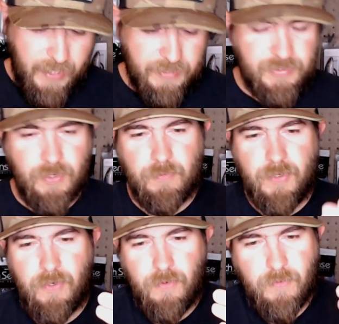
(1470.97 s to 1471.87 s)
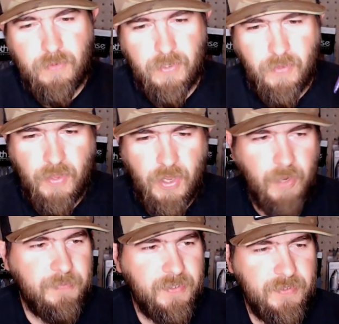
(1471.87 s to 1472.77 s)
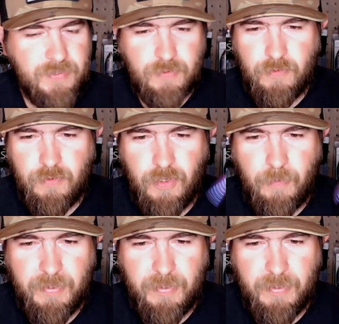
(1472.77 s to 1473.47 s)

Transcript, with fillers: don't know, uh, the Upton's uh,